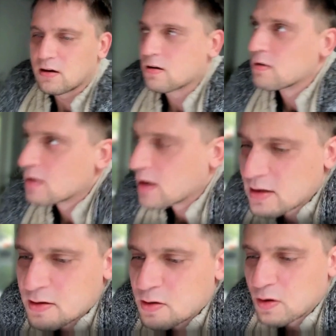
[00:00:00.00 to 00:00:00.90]

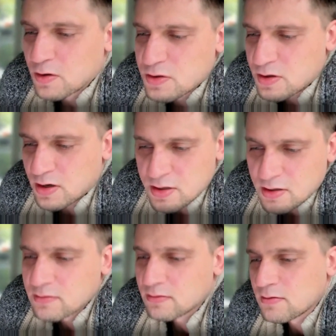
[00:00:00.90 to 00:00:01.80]
related to
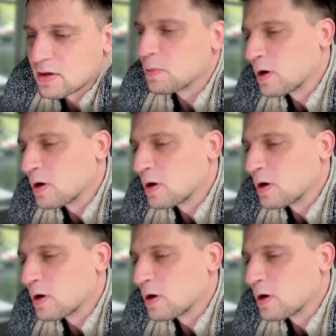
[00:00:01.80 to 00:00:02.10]
construction somehow.